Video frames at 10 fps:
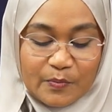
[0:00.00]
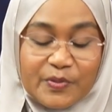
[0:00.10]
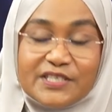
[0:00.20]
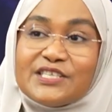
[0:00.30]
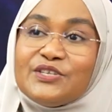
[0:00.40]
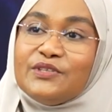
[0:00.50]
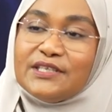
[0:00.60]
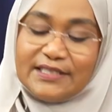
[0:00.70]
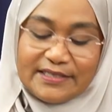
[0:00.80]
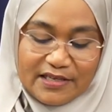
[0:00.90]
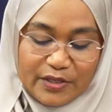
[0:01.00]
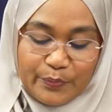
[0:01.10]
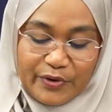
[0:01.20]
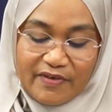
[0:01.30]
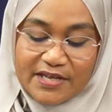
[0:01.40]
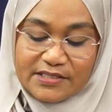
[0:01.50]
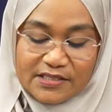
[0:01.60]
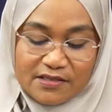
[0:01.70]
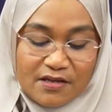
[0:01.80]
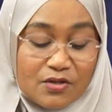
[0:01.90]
particularly in preventing